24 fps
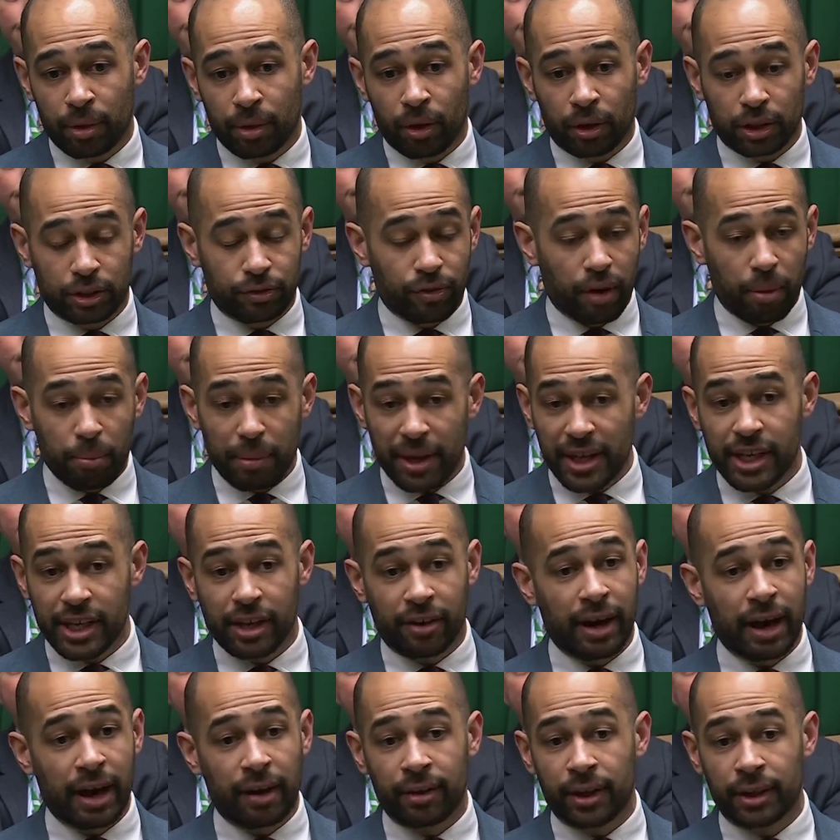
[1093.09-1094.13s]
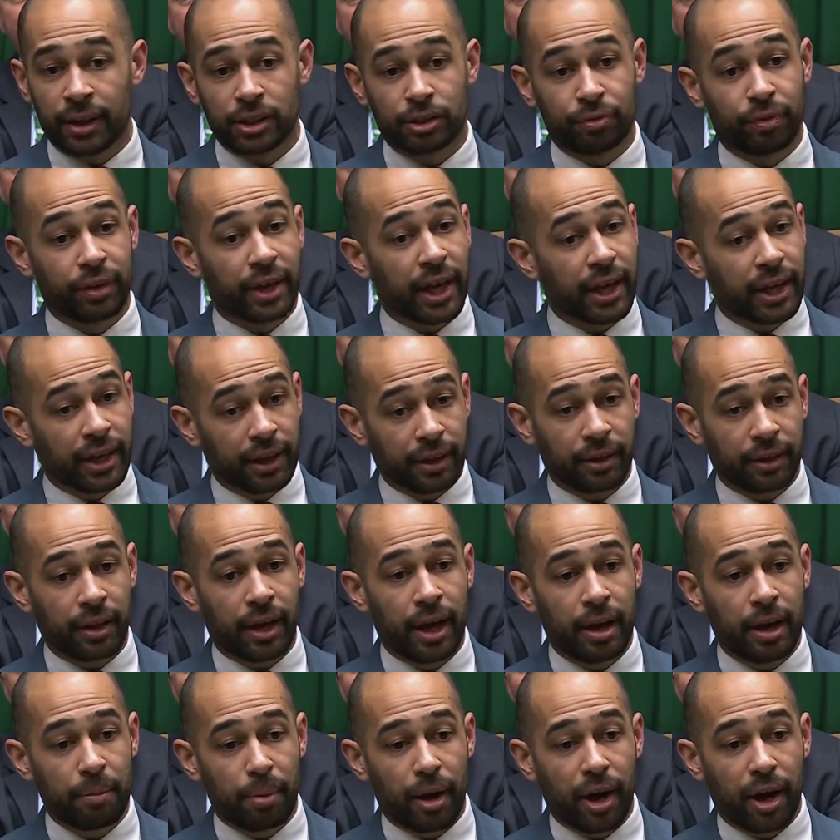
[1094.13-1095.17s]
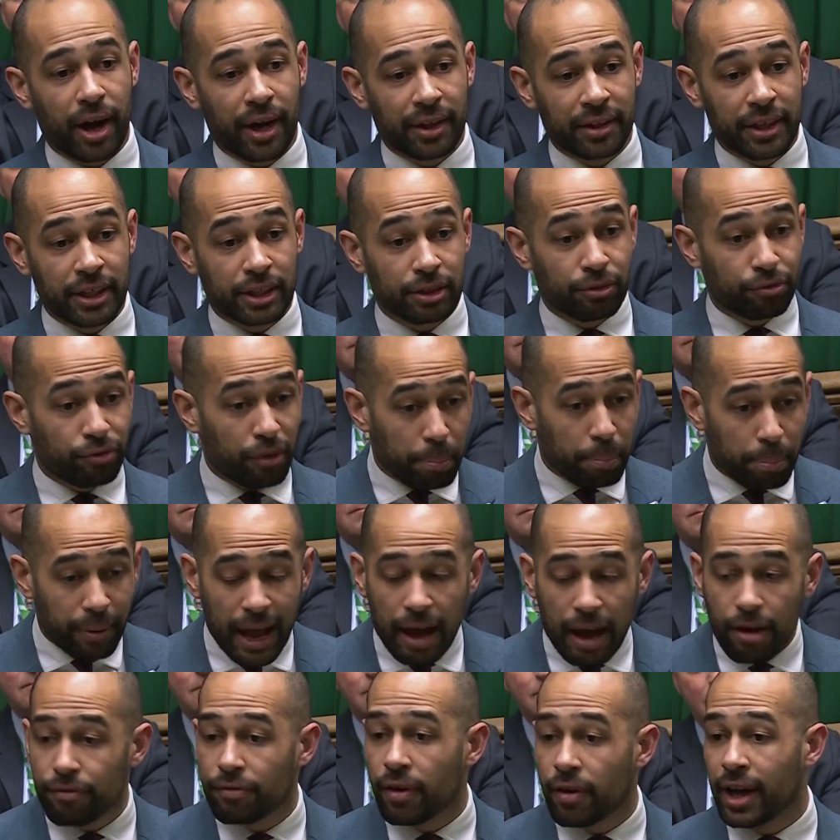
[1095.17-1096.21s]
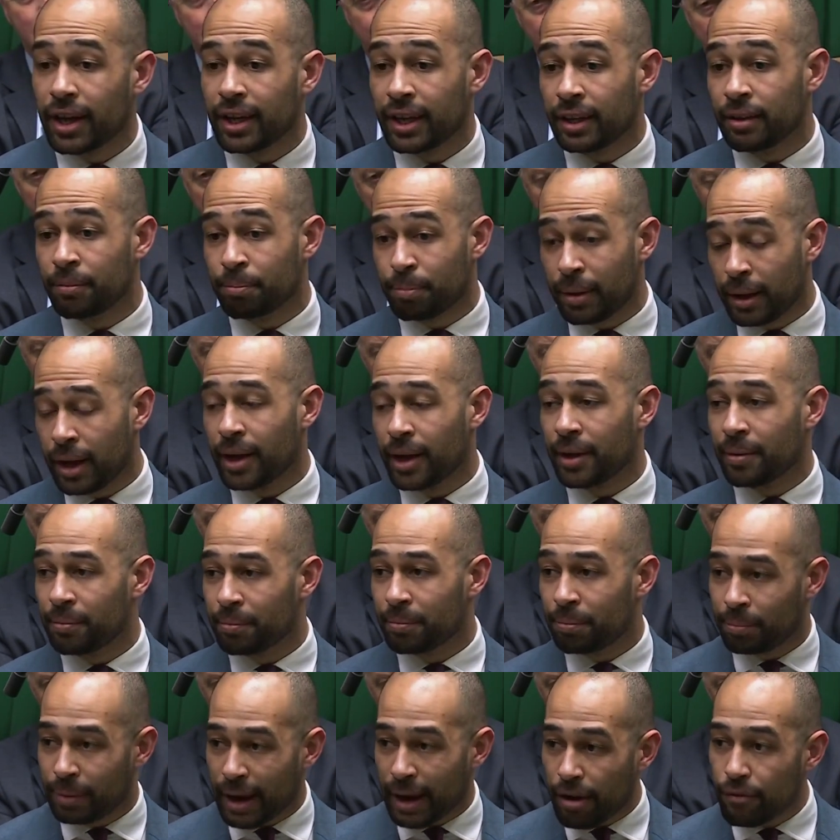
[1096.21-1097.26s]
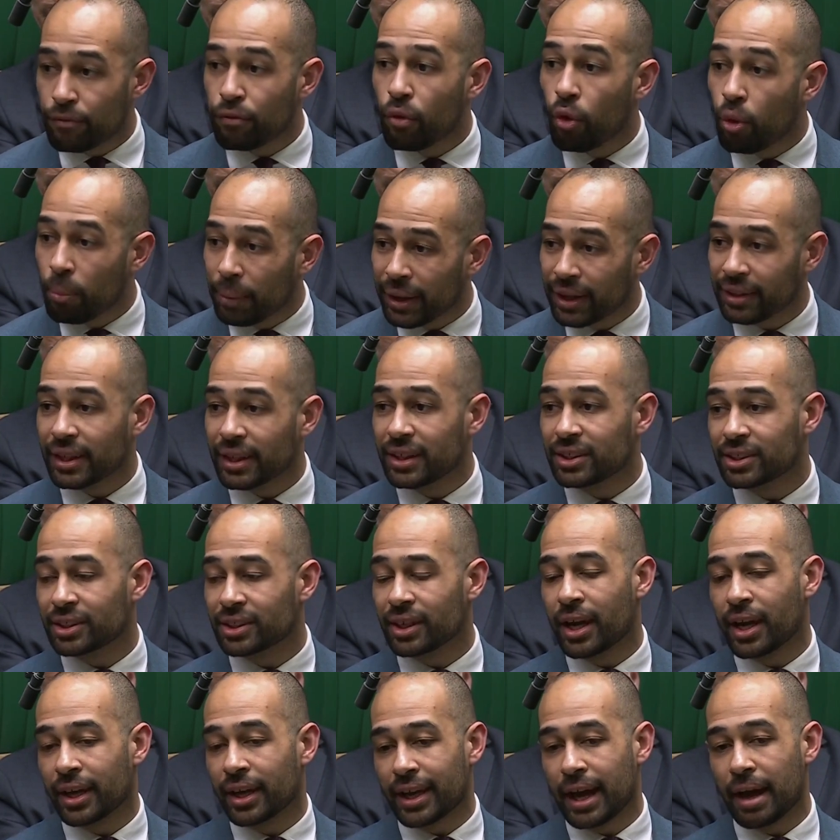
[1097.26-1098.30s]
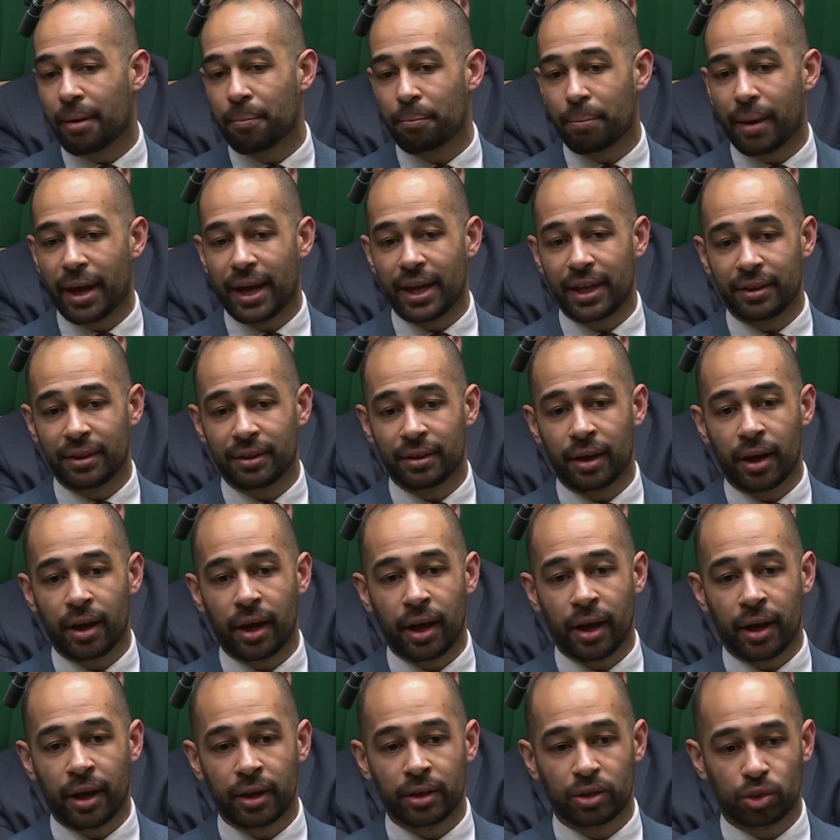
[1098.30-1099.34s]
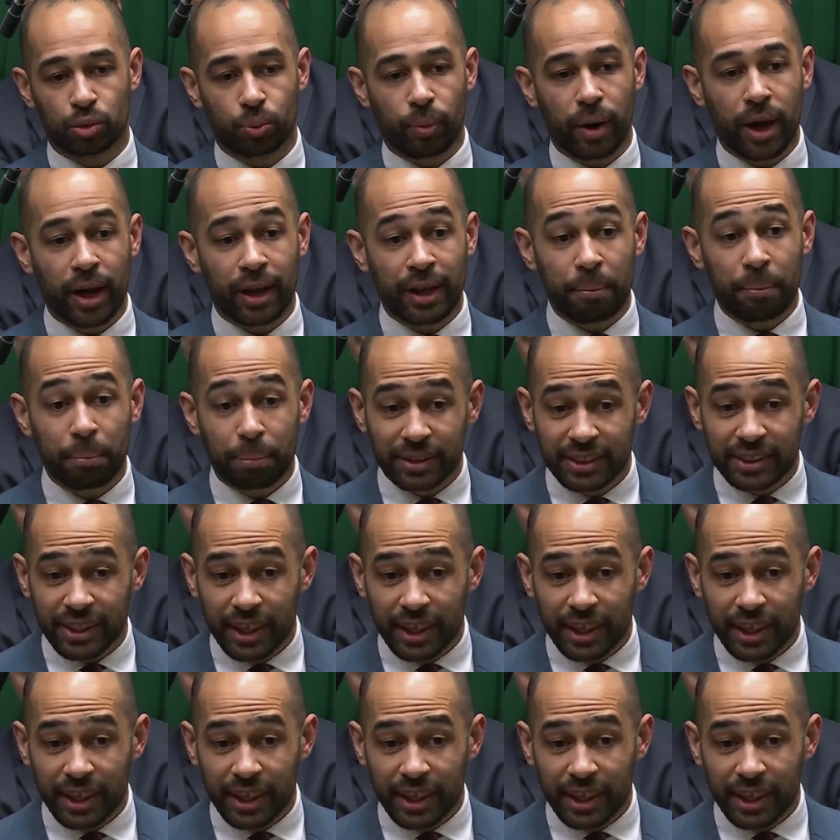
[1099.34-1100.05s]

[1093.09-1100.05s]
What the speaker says: lots of our media outlets for getting behind this and for platforming this campaign as well. In